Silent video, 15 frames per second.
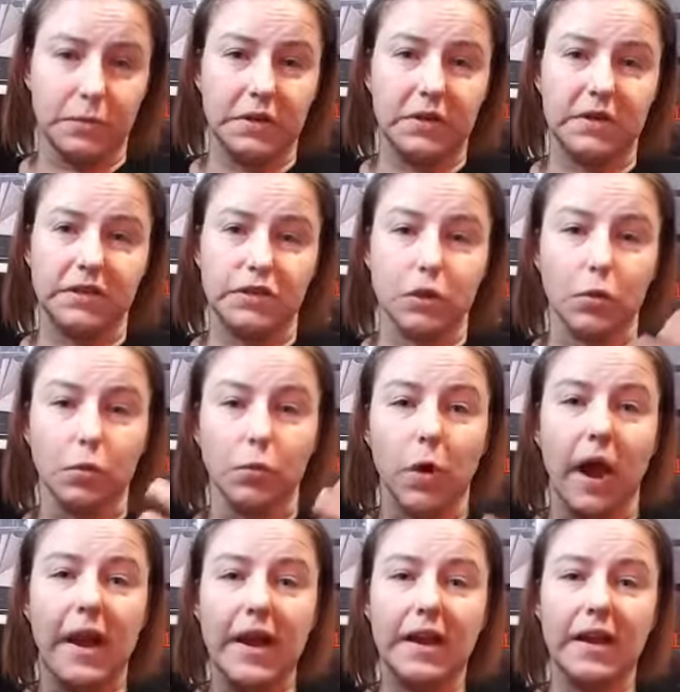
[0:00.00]
because they're
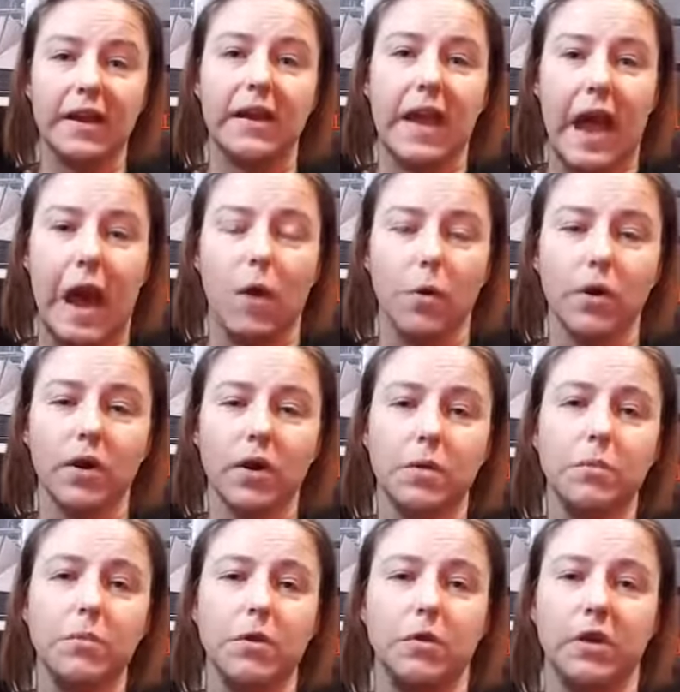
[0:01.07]
right in our
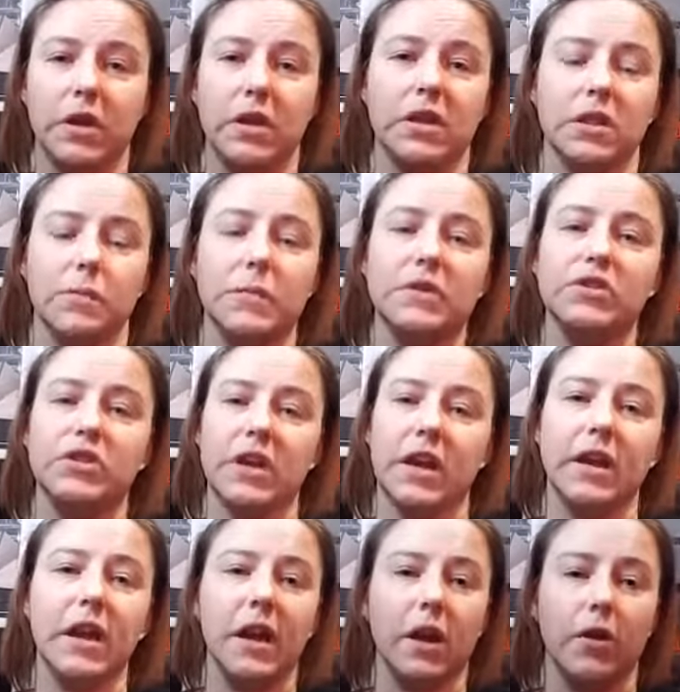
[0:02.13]
community in the
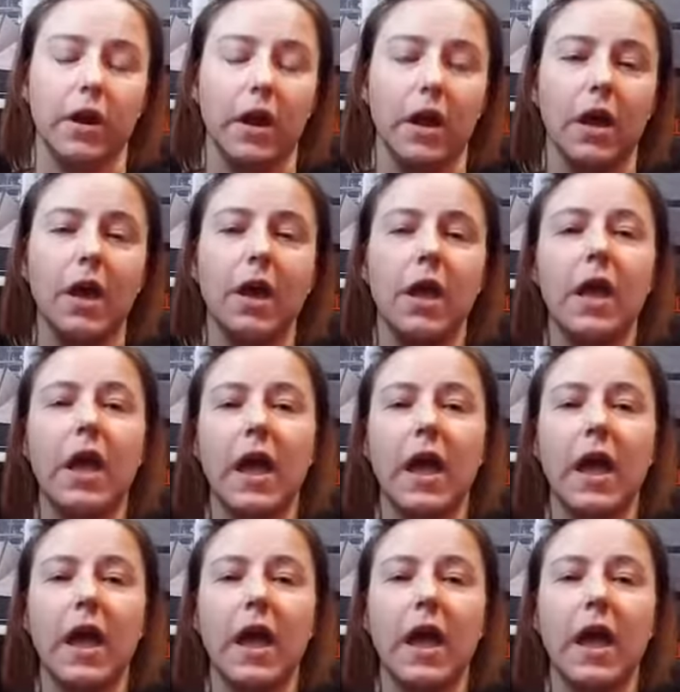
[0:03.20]
Michiana area,